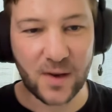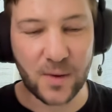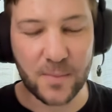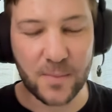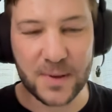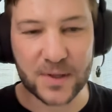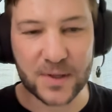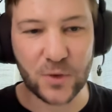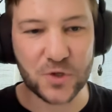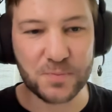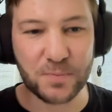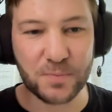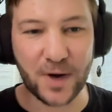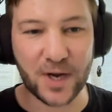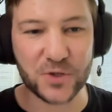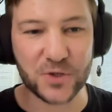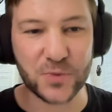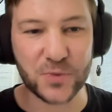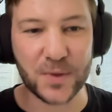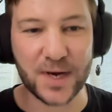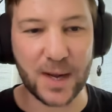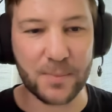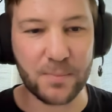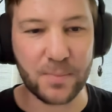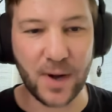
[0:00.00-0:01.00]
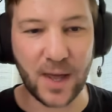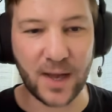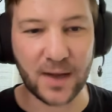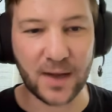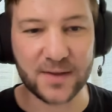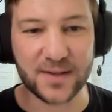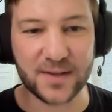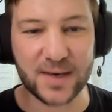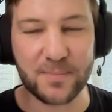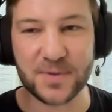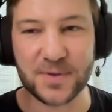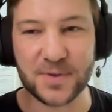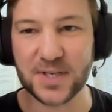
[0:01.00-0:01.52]
Bitcoin's price went up
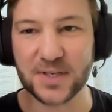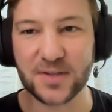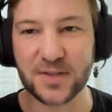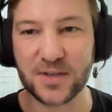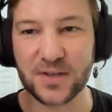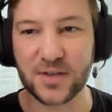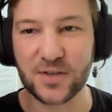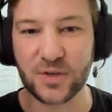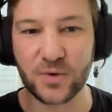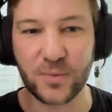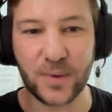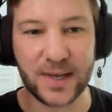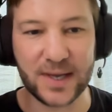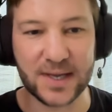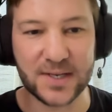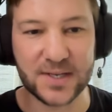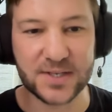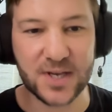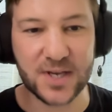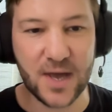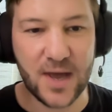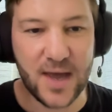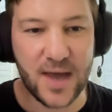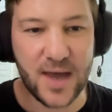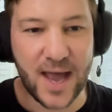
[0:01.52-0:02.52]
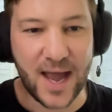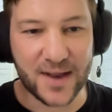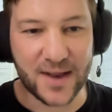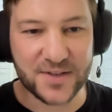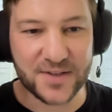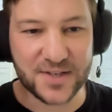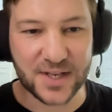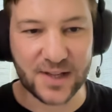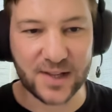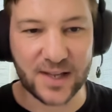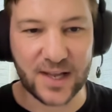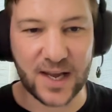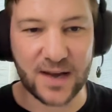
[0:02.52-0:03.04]
like 10% in 2 weeks, and
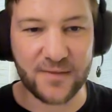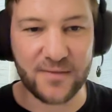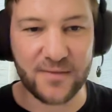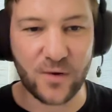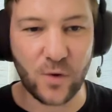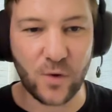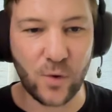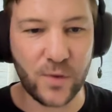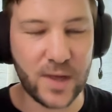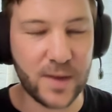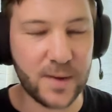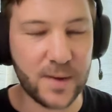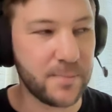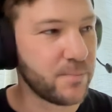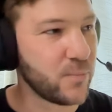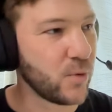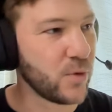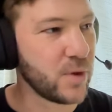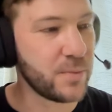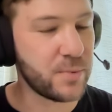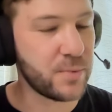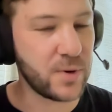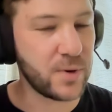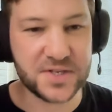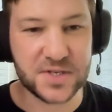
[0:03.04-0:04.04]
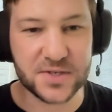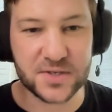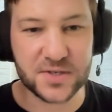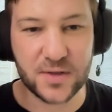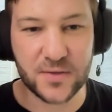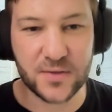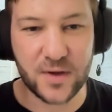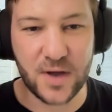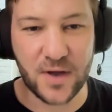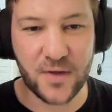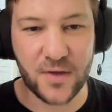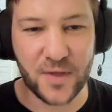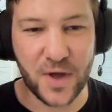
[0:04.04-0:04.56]
suddenly all the prices
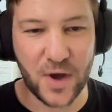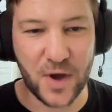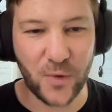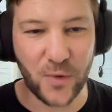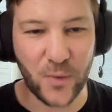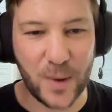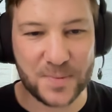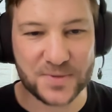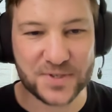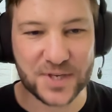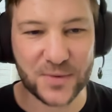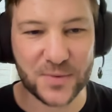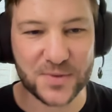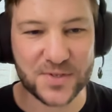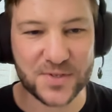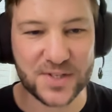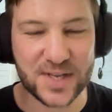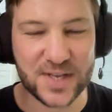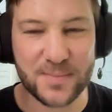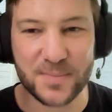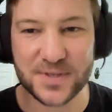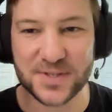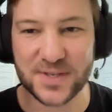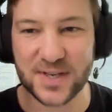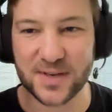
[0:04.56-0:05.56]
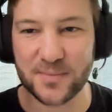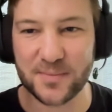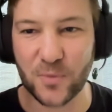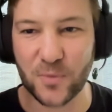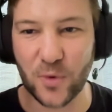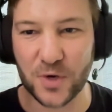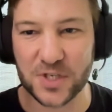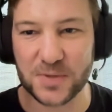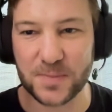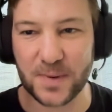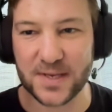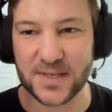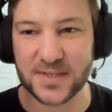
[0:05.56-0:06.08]
on the website was 10%
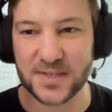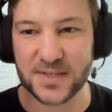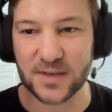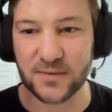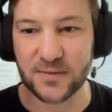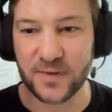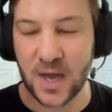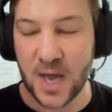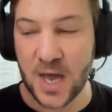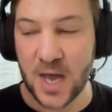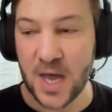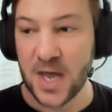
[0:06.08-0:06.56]
more expensive.